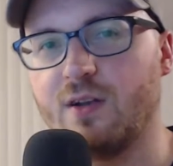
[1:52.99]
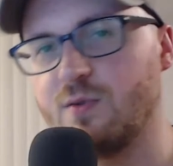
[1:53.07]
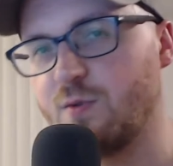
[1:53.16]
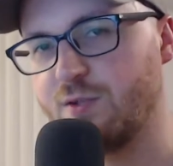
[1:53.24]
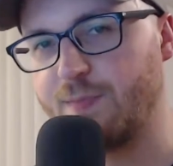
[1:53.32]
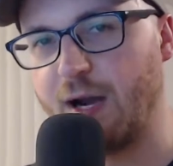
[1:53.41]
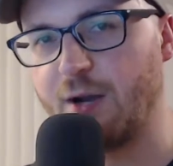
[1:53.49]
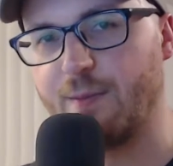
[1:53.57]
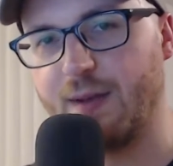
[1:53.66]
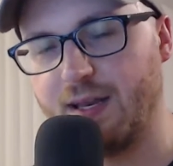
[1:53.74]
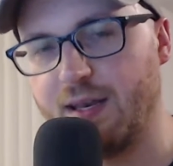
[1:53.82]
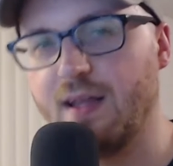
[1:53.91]
It's where
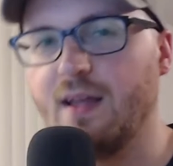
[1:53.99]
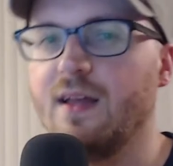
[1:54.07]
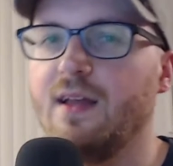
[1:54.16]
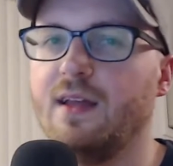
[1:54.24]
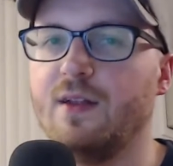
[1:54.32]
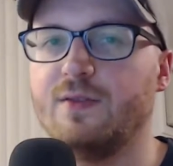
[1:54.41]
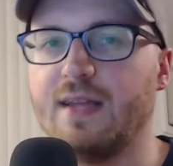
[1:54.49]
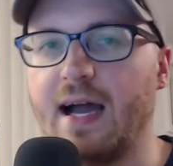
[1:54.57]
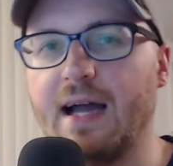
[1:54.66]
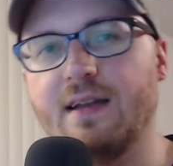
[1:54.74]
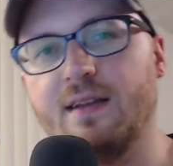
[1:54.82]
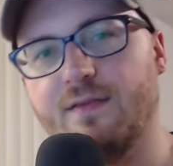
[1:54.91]
Spider-Man,
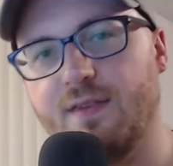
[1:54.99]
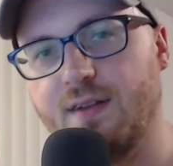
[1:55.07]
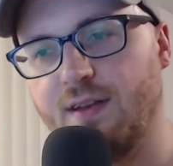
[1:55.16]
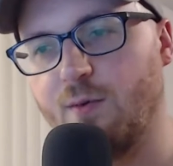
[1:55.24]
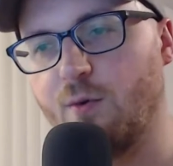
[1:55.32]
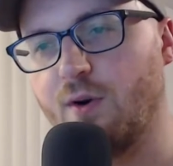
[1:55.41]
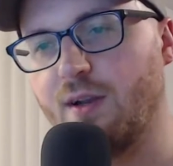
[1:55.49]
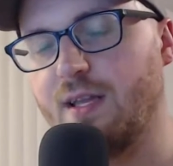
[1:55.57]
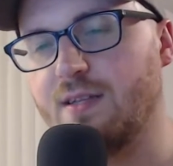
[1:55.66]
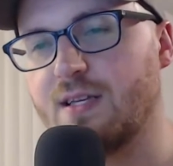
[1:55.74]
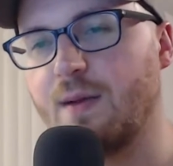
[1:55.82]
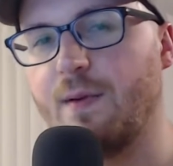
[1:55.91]
died in Infinity War, and
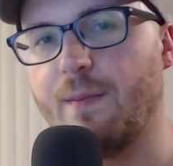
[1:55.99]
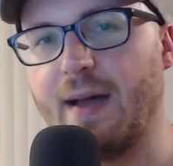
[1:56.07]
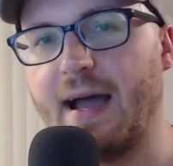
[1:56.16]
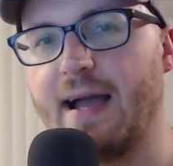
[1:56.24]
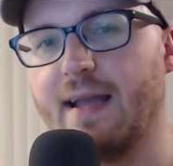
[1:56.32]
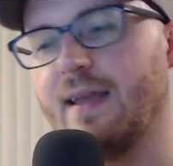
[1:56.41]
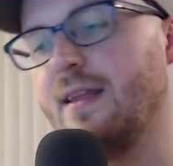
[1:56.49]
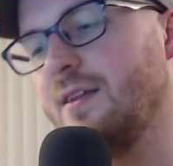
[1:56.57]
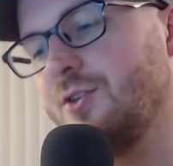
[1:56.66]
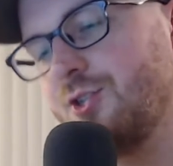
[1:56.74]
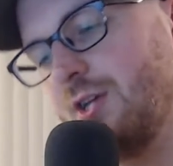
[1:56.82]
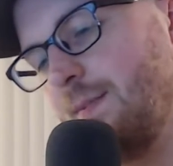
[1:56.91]
he's coming back, and
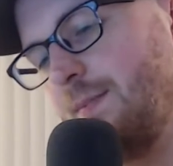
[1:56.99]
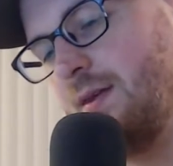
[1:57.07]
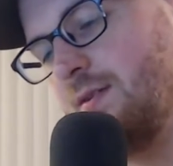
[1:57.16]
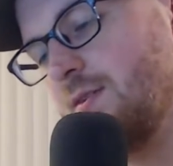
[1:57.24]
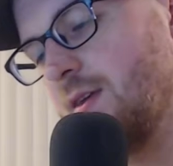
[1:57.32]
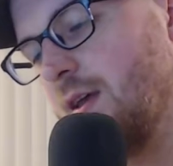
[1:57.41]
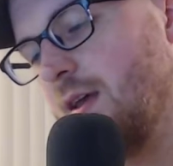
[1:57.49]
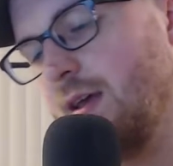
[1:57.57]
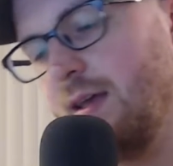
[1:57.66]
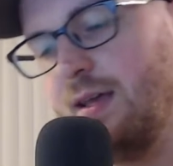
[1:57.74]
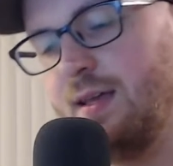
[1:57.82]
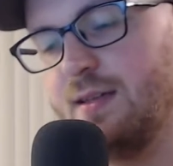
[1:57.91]
his ship is
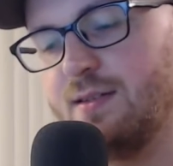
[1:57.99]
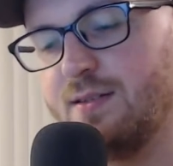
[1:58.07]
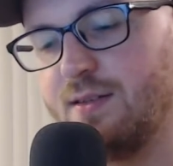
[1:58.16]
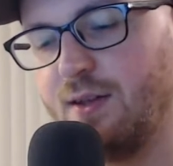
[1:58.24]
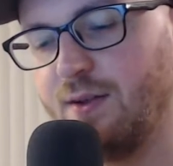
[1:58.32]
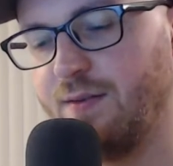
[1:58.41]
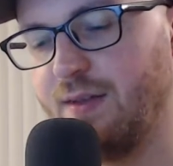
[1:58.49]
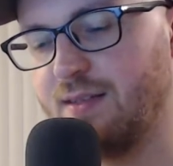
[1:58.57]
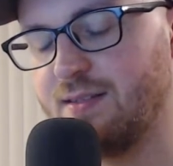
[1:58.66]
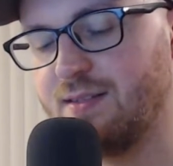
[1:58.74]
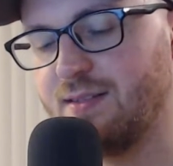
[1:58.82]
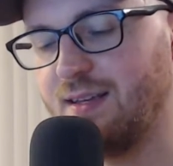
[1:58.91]

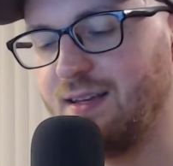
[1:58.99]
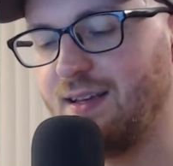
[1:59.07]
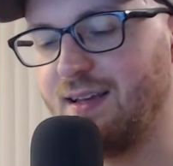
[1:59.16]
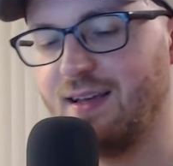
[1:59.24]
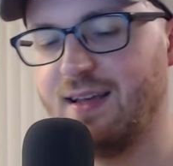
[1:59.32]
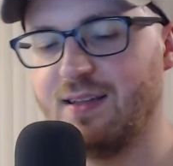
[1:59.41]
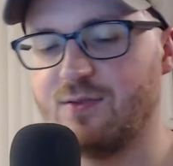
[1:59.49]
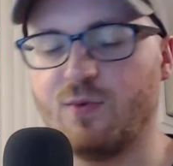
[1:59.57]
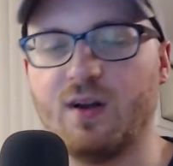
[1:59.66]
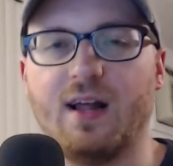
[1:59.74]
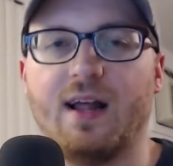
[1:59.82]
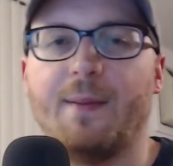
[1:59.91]
it's
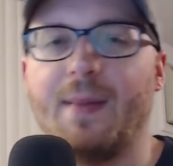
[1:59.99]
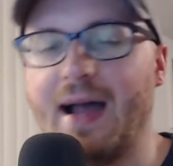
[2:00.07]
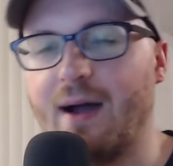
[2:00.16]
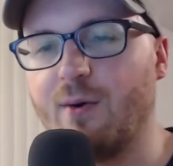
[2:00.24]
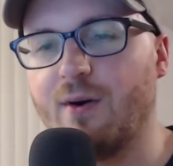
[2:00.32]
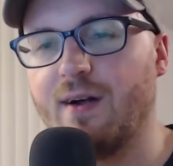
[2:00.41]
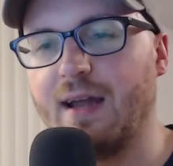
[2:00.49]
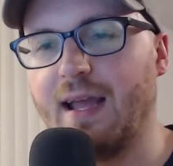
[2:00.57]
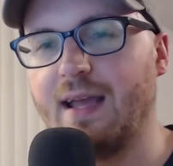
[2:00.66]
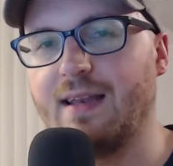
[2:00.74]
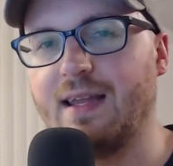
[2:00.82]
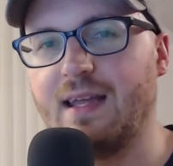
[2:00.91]
running out of power,
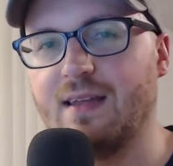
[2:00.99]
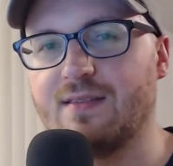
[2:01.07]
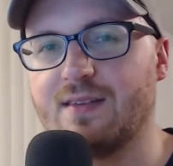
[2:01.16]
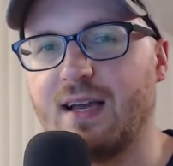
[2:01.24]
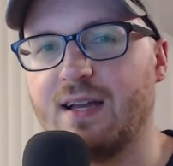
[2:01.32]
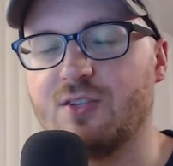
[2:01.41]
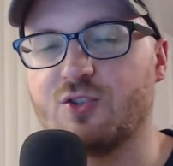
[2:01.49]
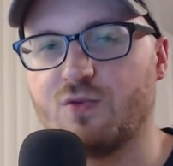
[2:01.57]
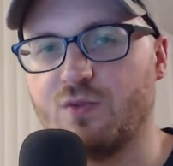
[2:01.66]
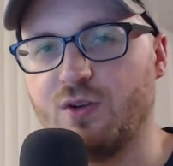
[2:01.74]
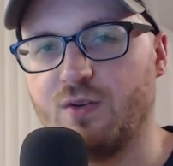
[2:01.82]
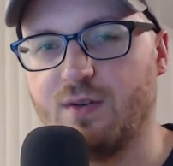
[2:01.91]
and he's kind of
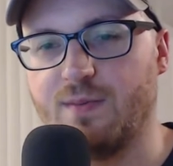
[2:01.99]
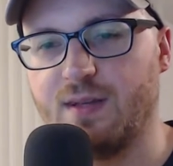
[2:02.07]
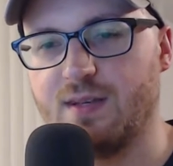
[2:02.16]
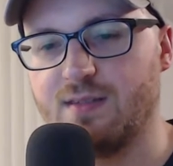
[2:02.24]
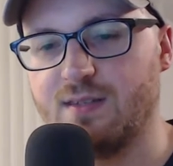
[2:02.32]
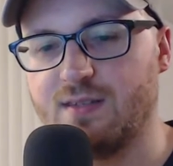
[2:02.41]
screwed because he's